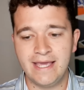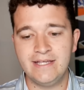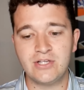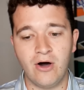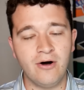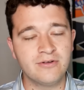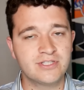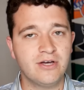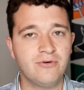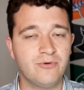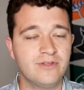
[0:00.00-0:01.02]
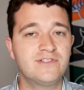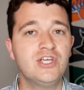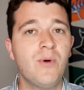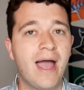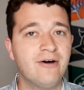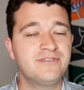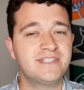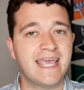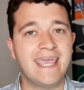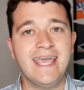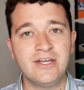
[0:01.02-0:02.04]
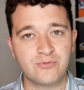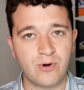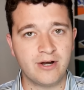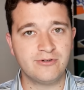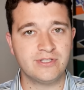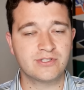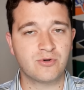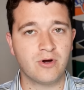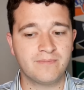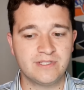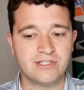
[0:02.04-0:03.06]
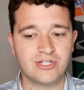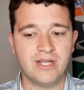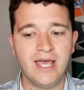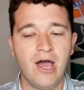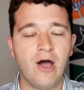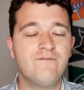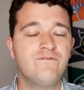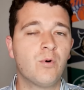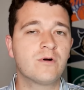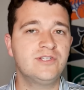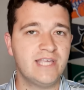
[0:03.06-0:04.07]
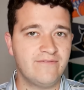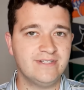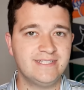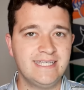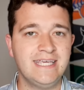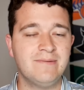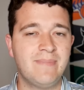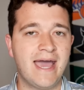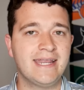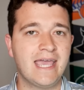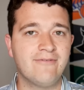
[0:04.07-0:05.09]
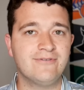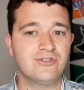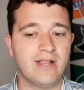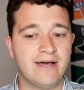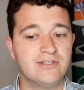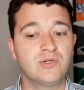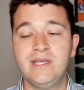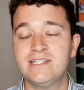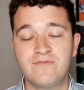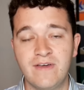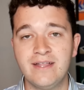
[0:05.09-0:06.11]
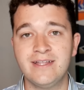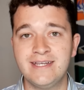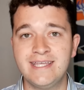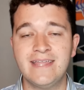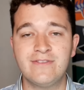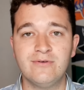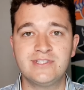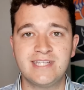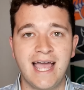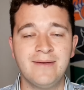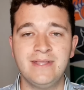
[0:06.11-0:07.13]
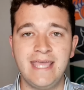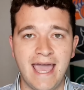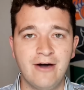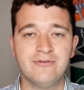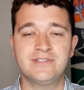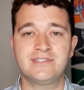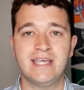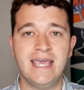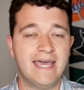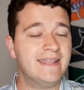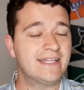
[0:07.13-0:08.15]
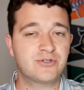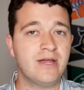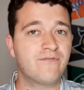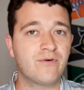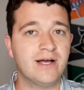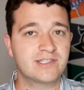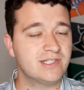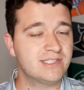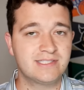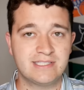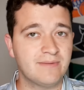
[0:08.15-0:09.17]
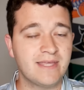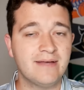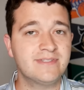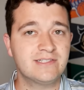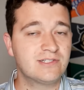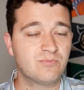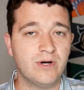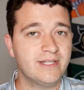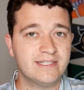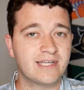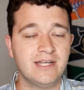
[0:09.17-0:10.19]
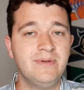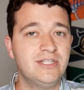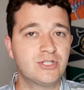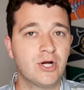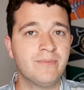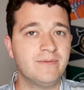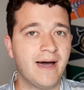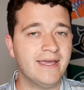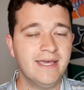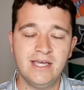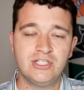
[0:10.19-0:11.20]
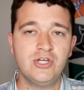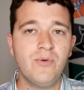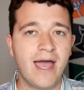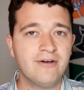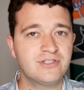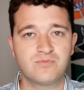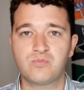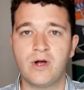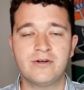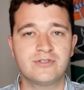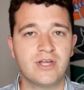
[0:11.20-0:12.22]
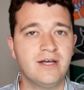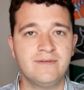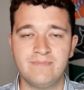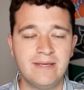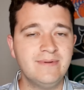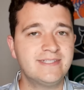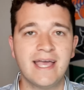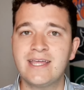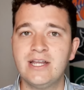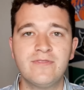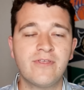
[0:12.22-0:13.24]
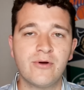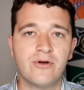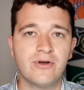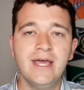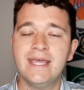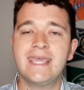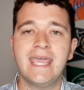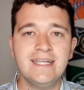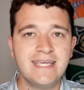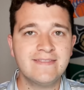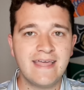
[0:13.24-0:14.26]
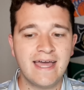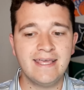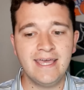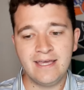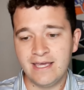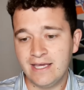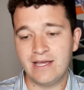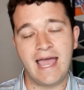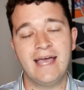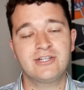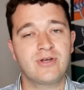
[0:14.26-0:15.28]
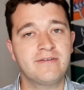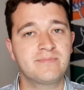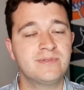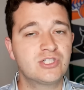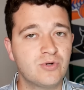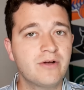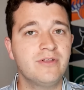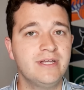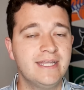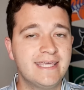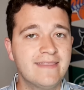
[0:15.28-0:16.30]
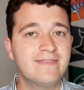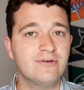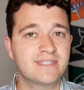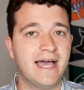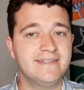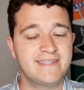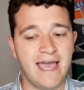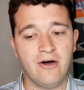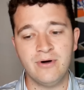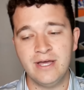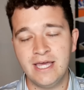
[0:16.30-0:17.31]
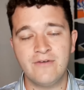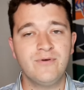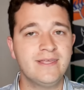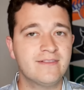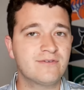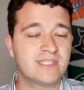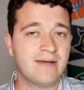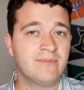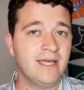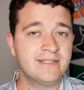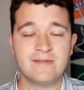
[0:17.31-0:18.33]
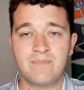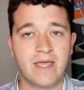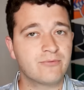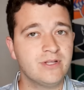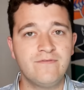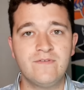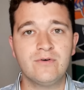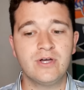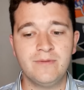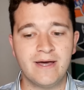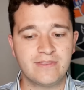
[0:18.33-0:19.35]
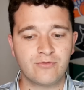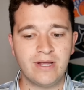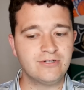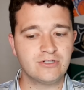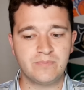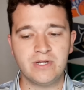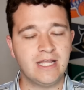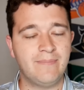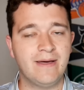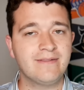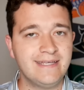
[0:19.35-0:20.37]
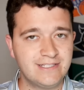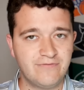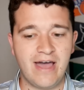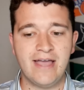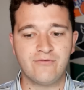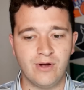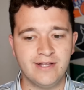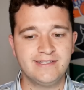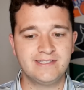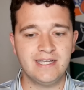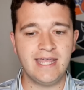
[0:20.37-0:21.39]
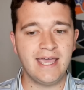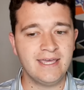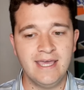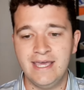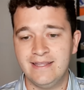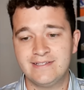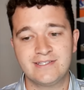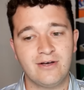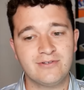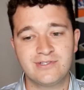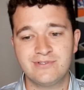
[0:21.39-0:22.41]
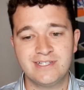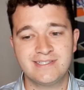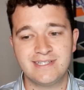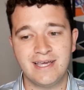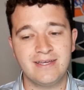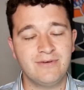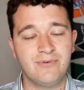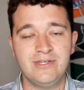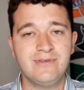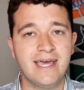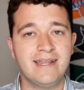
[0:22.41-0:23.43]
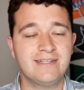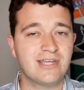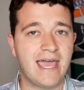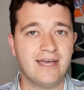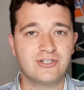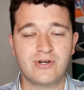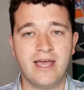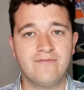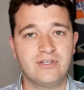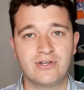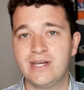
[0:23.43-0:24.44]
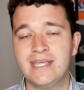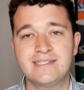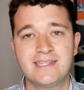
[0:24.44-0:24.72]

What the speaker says: He's also, with 2 outs and runners in scoring position, .417 batting average allowed. So he is failing to get those timely outs, and that's great for us because sometimes this is what it's going to be determined by. 2 outs, runners on, maybe 2nd and 3rd. Can you get that hit? Ashcraft's been struggling to get those guys out. If we can get those timely hits, I really feel good about the Rangers putting up at least 5 runs today. This is also just when you get to Ashcraft, you're going to